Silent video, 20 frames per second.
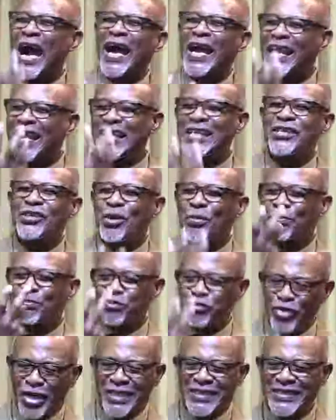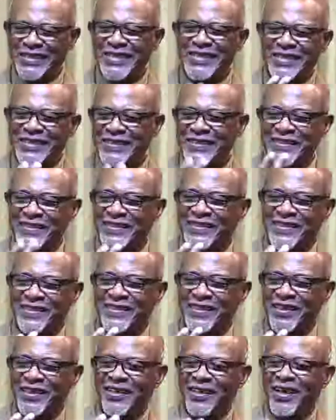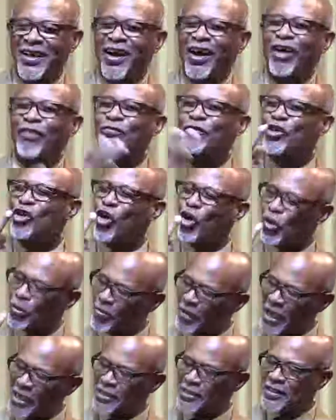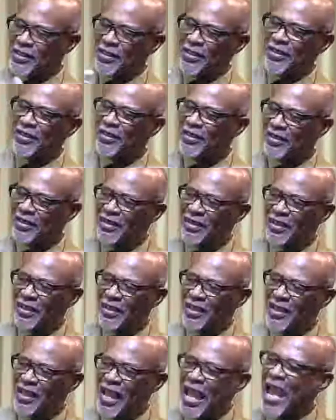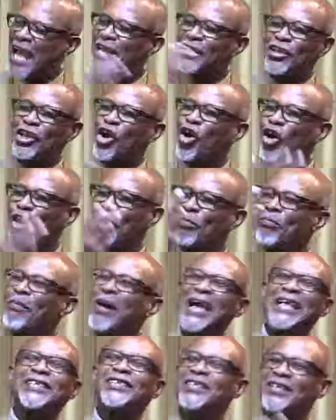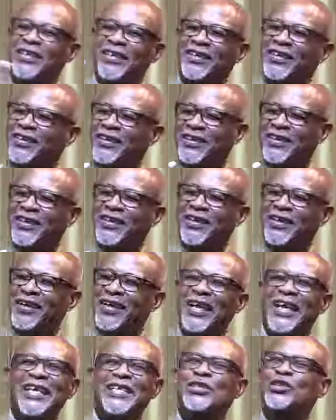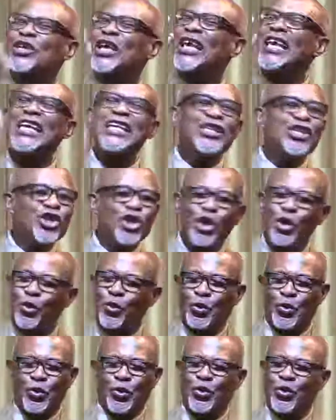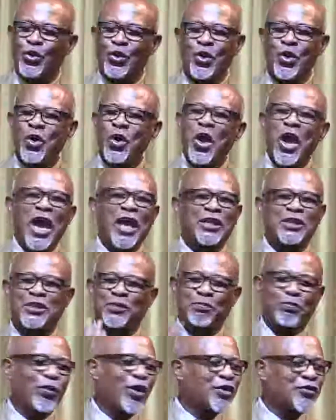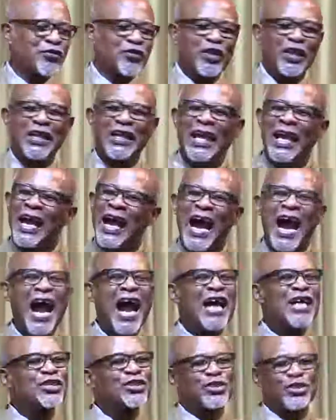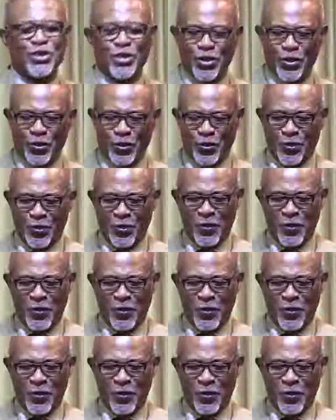in the presence of the Almighty, and the Almighty is in you, expressing as you,